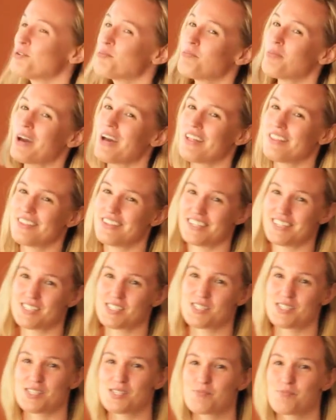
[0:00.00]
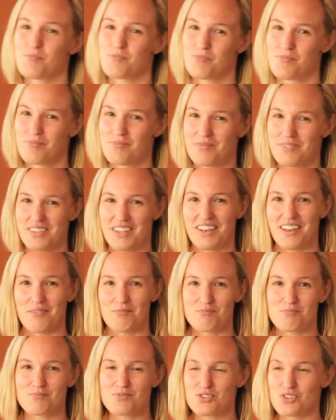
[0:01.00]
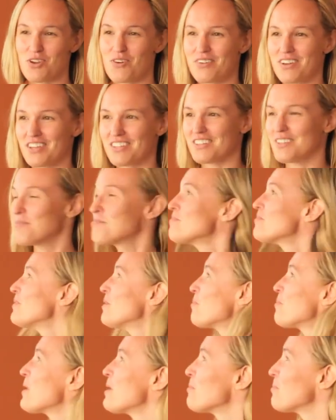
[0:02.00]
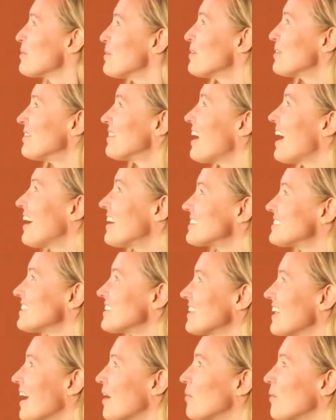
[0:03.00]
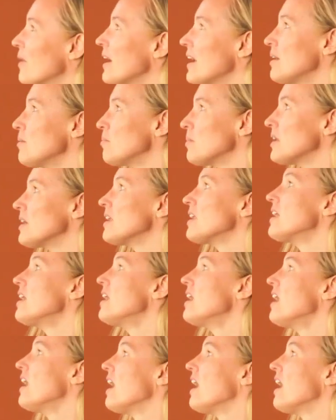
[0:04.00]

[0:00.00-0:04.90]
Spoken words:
feel bad that I'm showing the pit bull acting that way, but